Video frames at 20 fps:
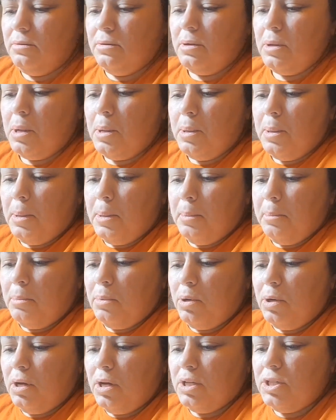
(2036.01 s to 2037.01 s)
her
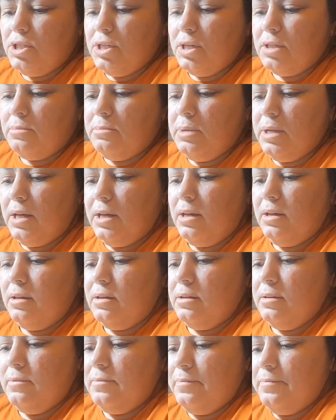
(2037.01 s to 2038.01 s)

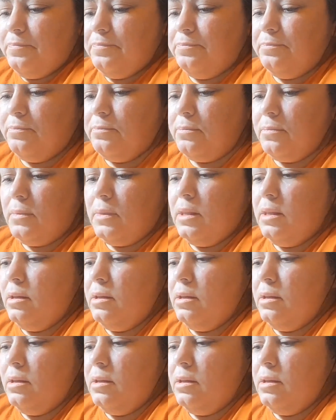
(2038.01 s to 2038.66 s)
project back.